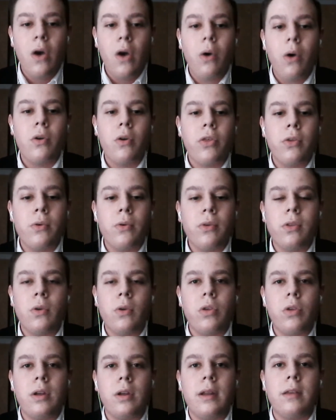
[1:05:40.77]
or through
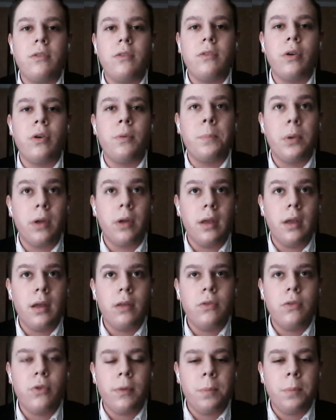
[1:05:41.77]
social
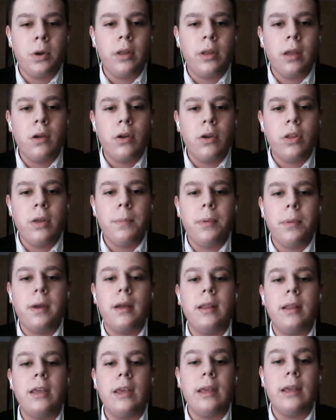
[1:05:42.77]
entrepreneurship
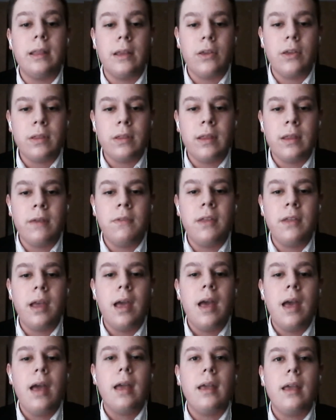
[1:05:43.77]
initiatives
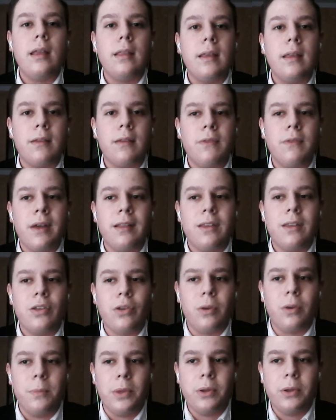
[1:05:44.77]
in
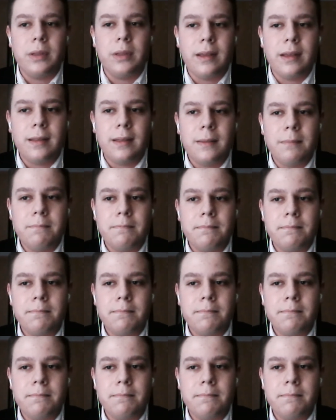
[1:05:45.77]
disadvantaged communities.